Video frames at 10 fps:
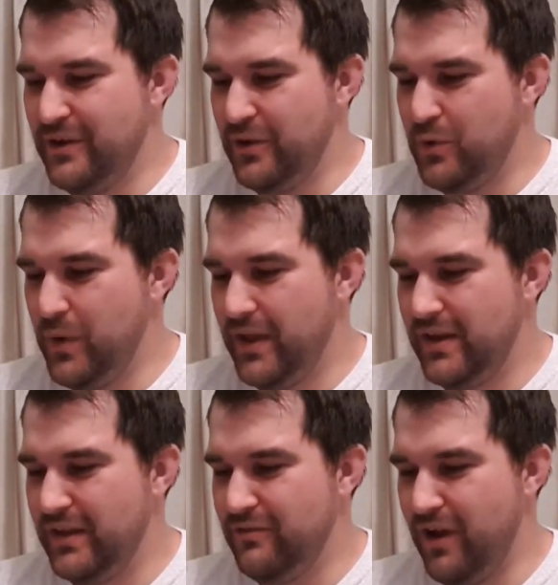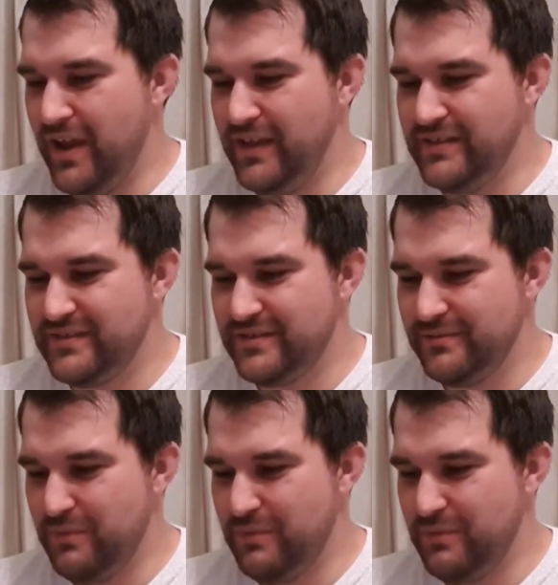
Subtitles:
are quickly raised,